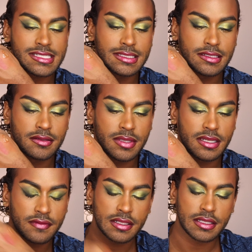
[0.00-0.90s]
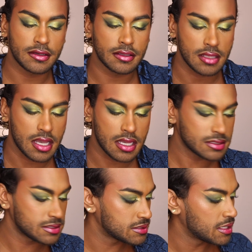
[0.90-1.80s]
a little bit of clear
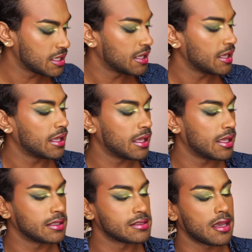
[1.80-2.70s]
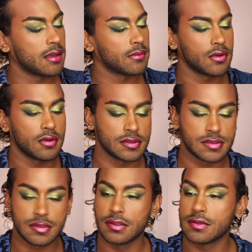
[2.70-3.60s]
gloss and I'm going
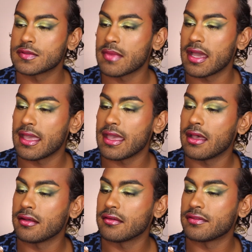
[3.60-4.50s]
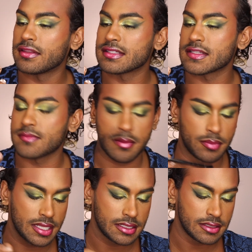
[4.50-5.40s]
to use my e.l.f. This is my
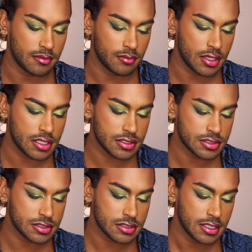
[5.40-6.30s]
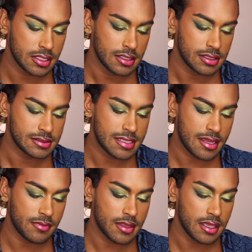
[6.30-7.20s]
blending brush.
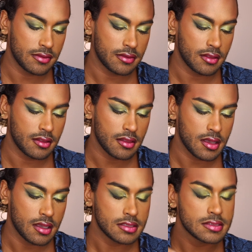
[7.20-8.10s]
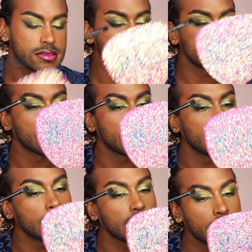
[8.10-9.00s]
Dab that in the gloss.
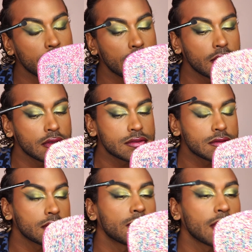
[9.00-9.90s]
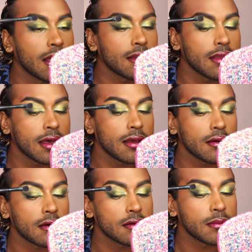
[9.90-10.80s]
And I'm going to apply that
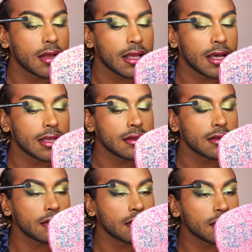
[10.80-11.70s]
on my eyelid.